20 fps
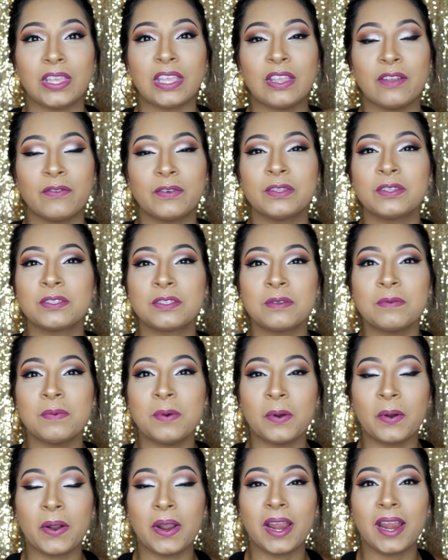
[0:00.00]
Thank you for the
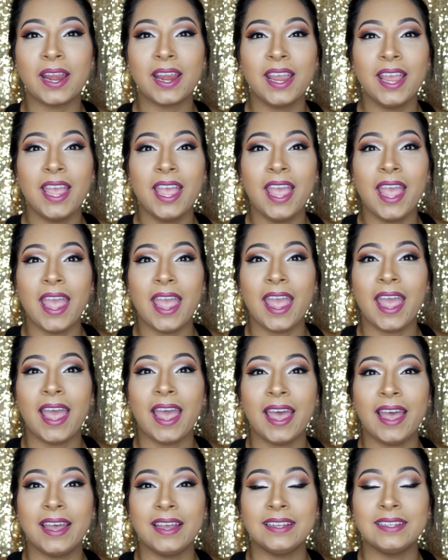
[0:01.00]
support.
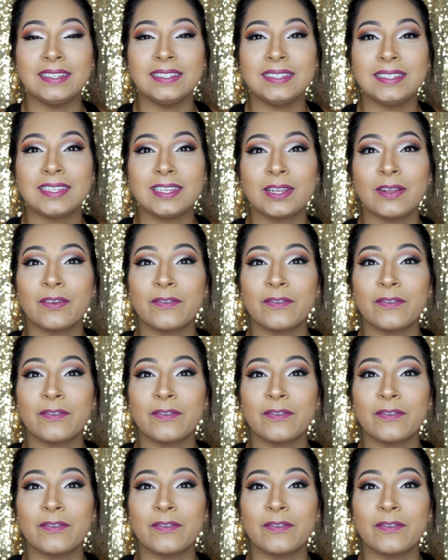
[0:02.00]
And